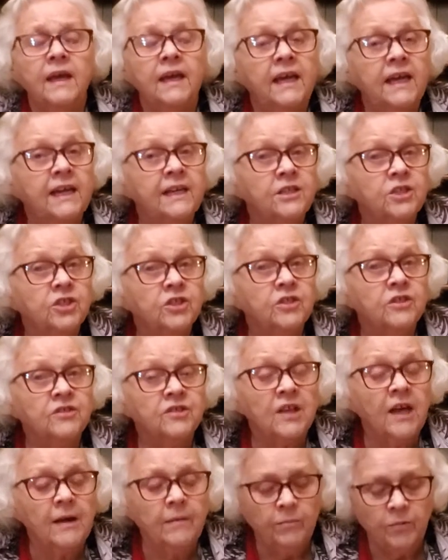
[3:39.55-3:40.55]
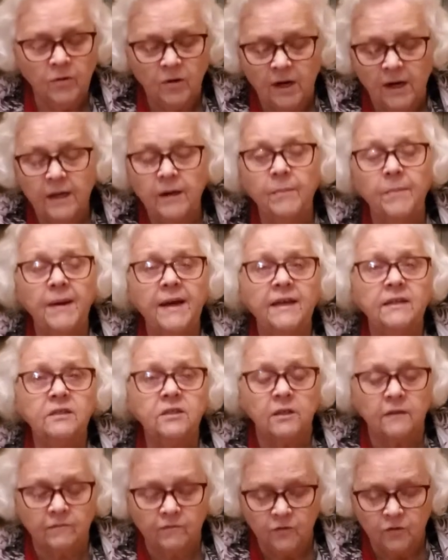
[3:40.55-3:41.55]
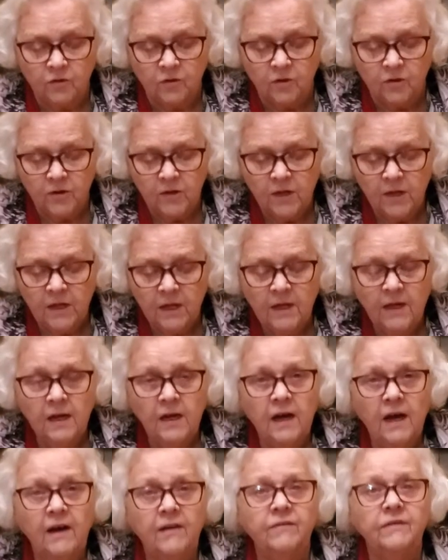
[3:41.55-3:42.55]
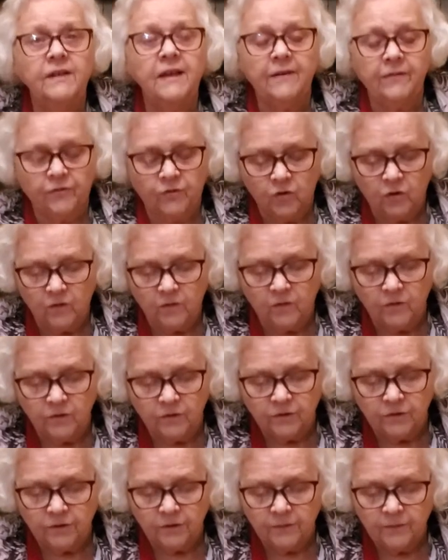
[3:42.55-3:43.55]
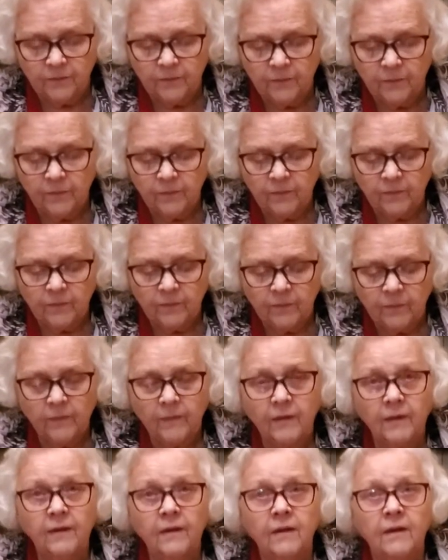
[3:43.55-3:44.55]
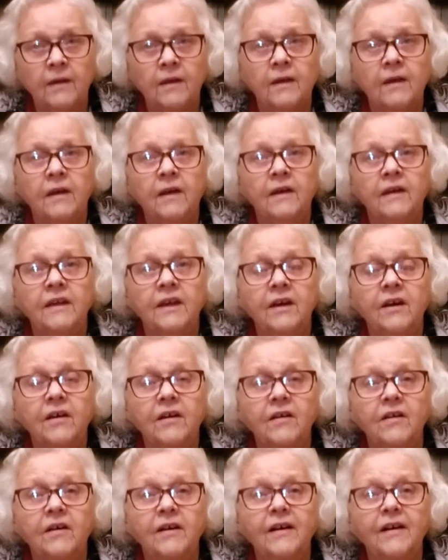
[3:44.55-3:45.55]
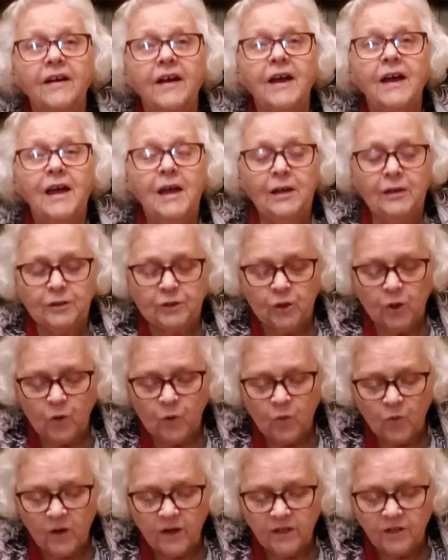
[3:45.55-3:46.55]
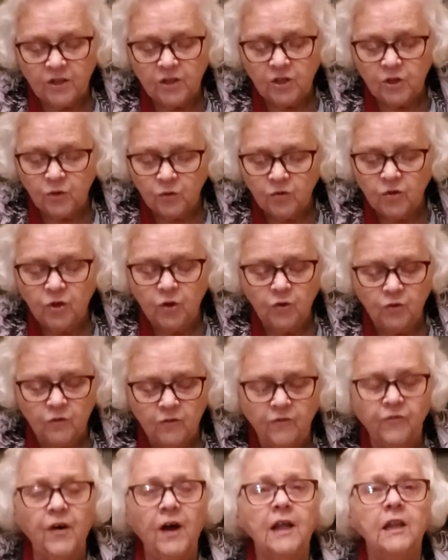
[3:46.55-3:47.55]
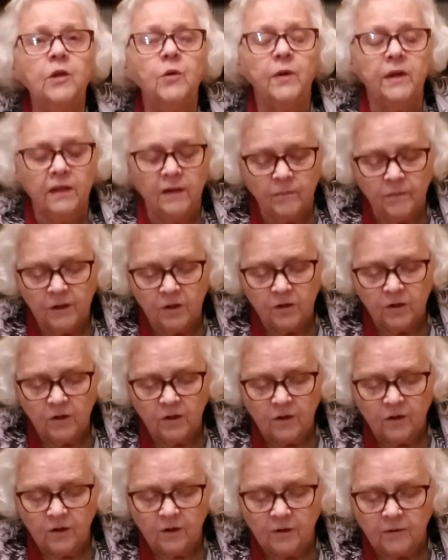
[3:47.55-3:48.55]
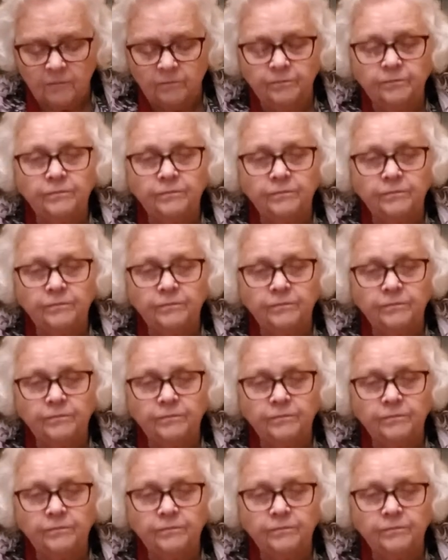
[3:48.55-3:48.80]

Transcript: Each disciple got a basketful of leftovers. A doggy basket. Yeah. so what do you do following a miracle?